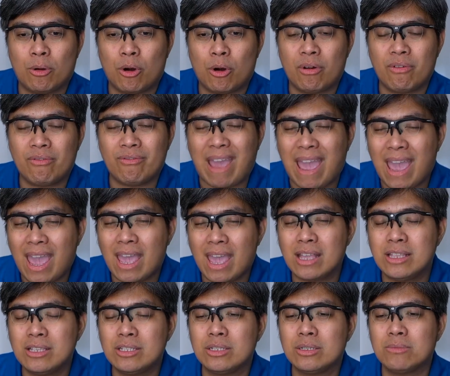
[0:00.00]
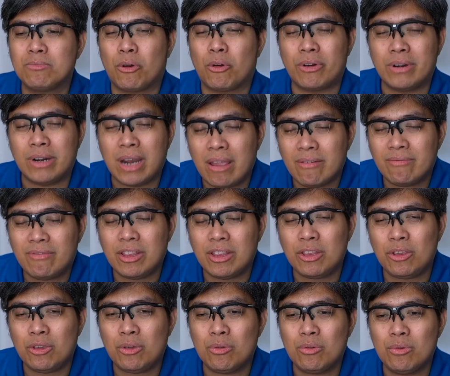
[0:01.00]
fans, more
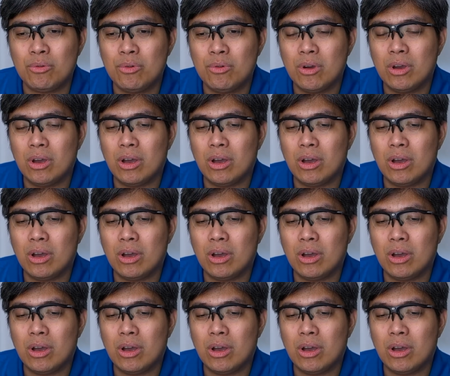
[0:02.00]
revenue,